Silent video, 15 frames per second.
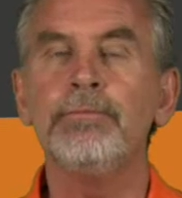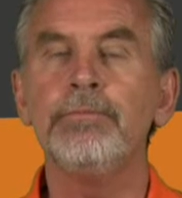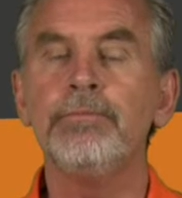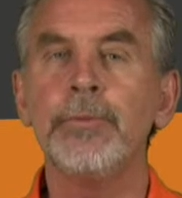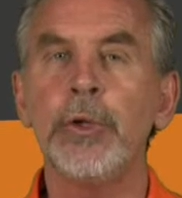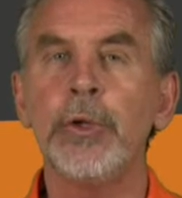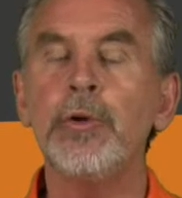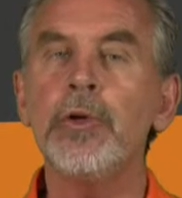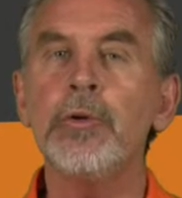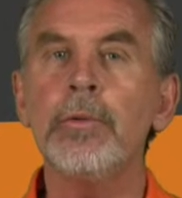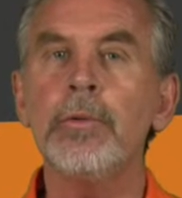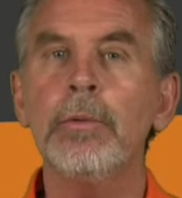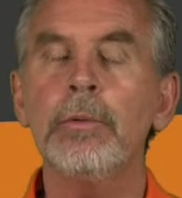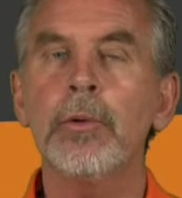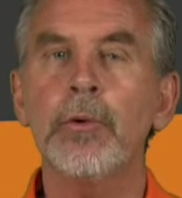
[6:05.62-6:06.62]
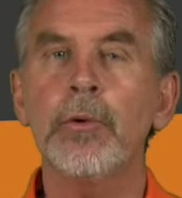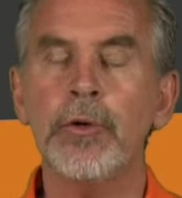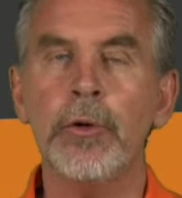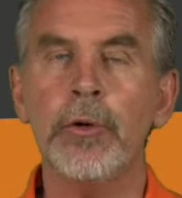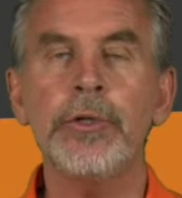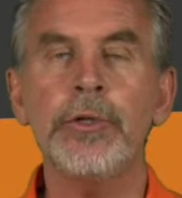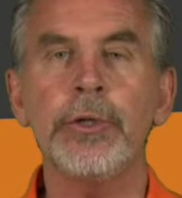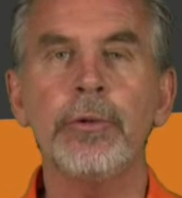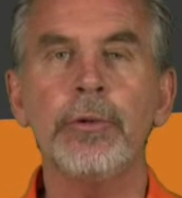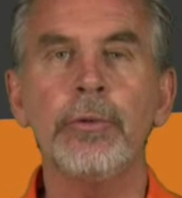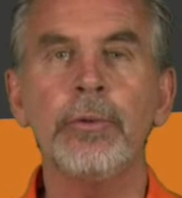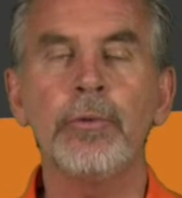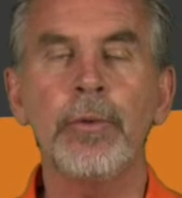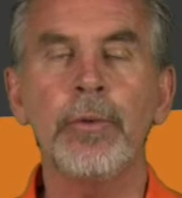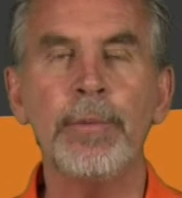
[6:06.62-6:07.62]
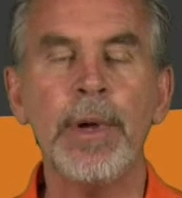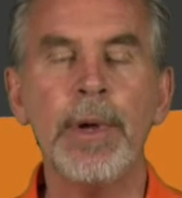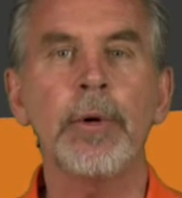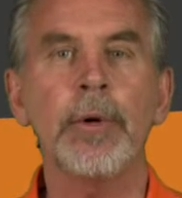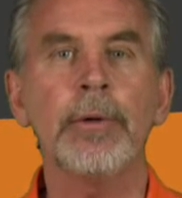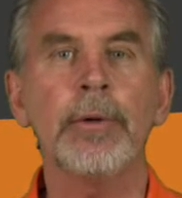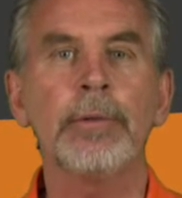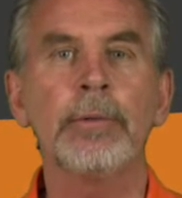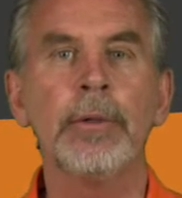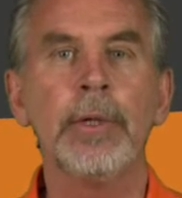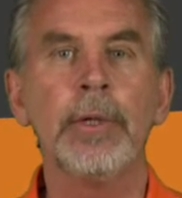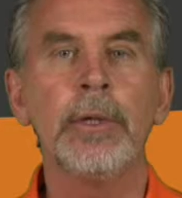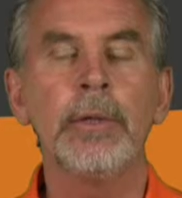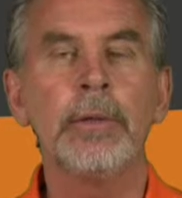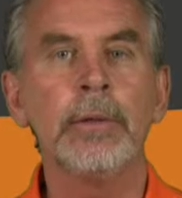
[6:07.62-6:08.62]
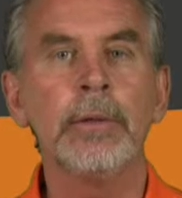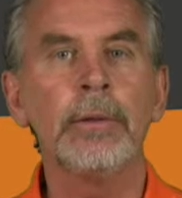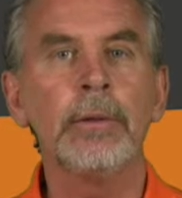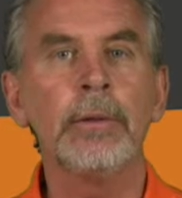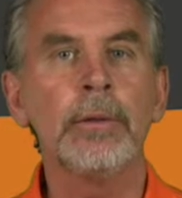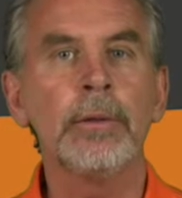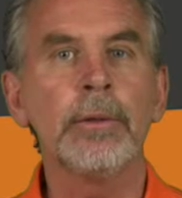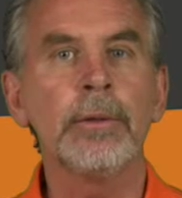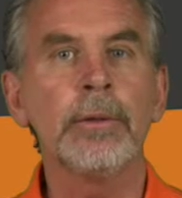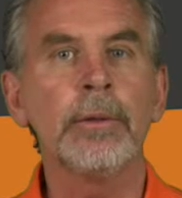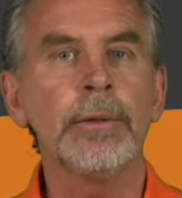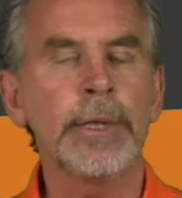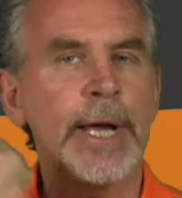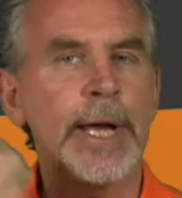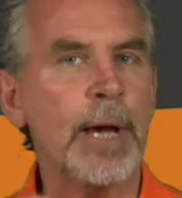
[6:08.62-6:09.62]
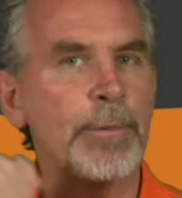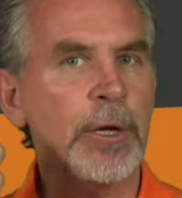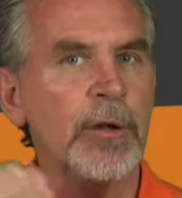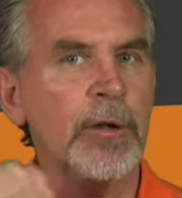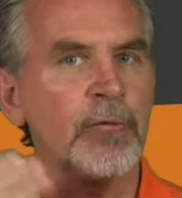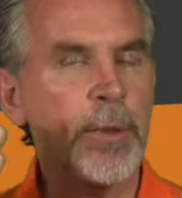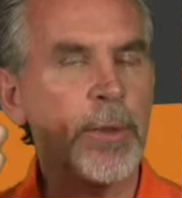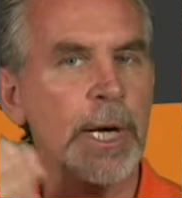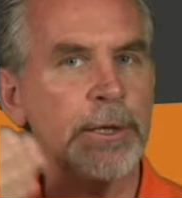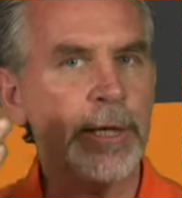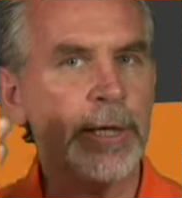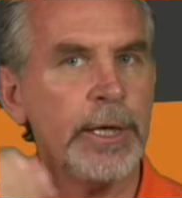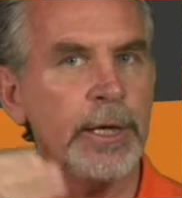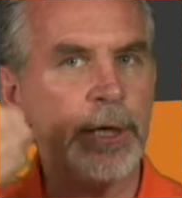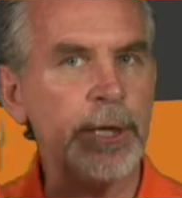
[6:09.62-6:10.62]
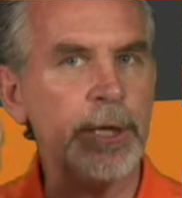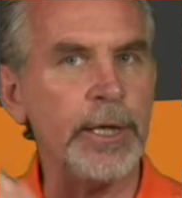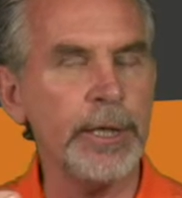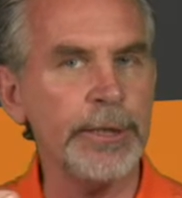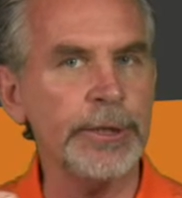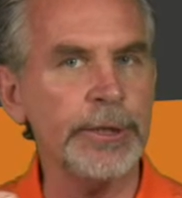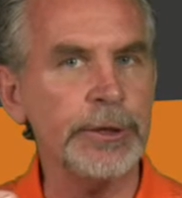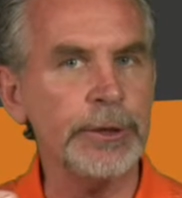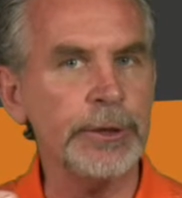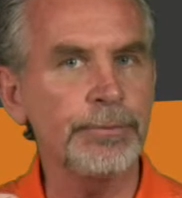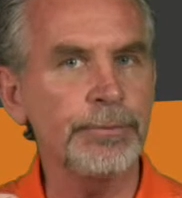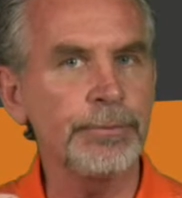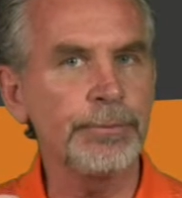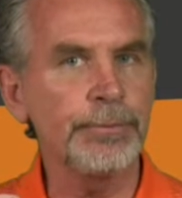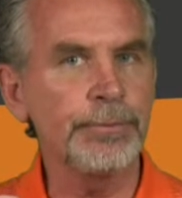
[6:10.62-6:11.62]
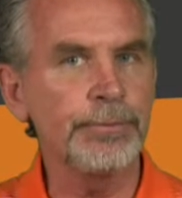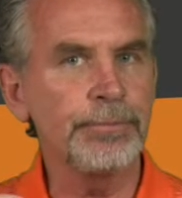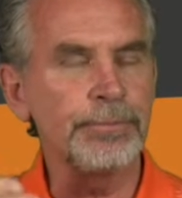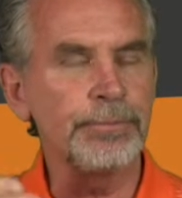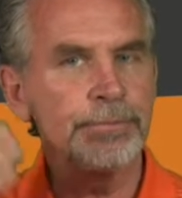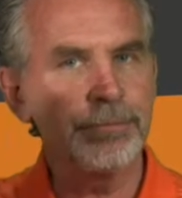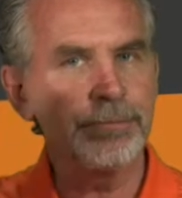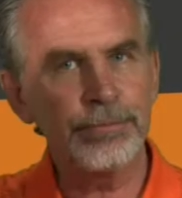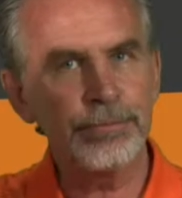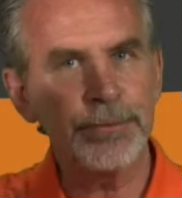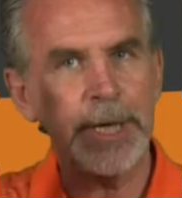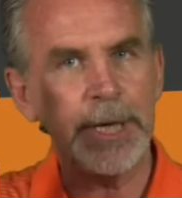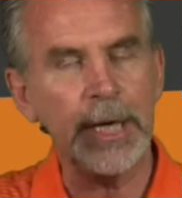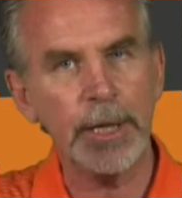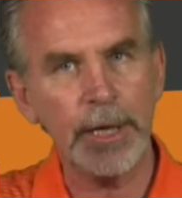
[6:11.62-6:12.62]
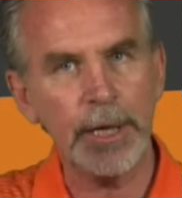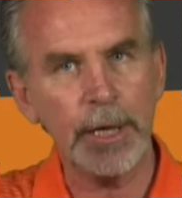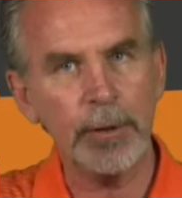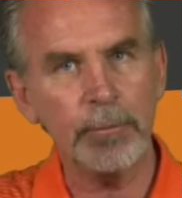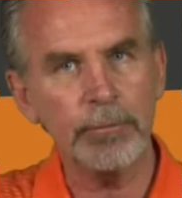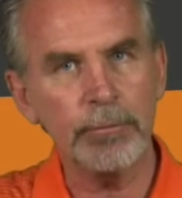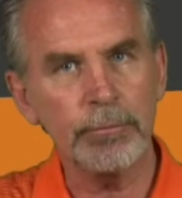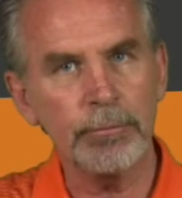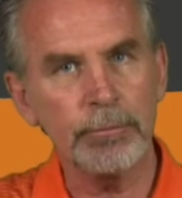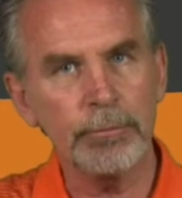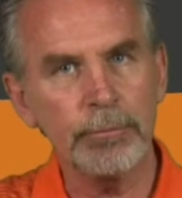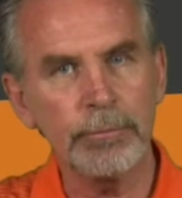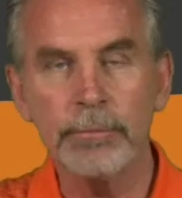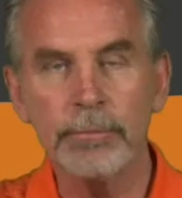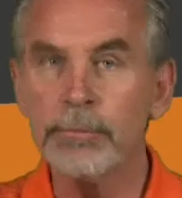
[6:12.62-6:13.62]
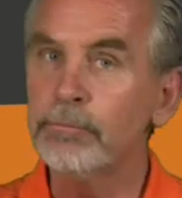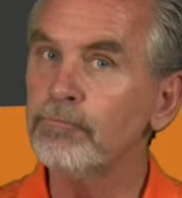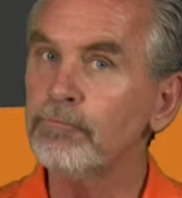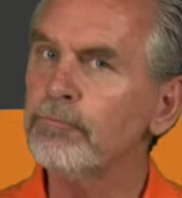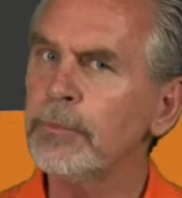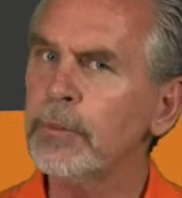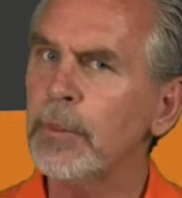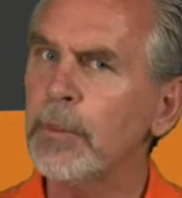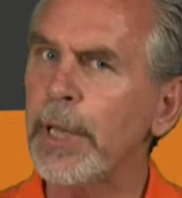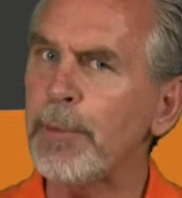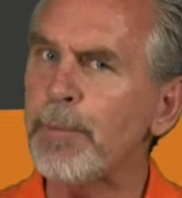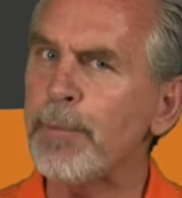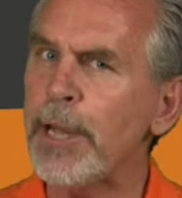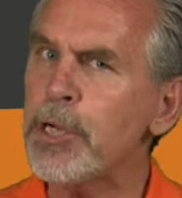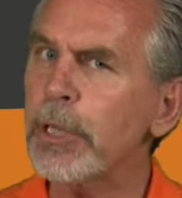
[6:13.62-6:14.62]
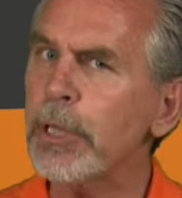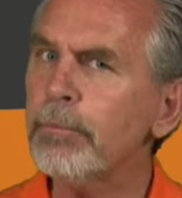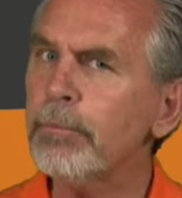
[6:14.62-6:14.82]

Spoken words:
Do you or don't you remember? The capital of Montana is Helena. Like magic?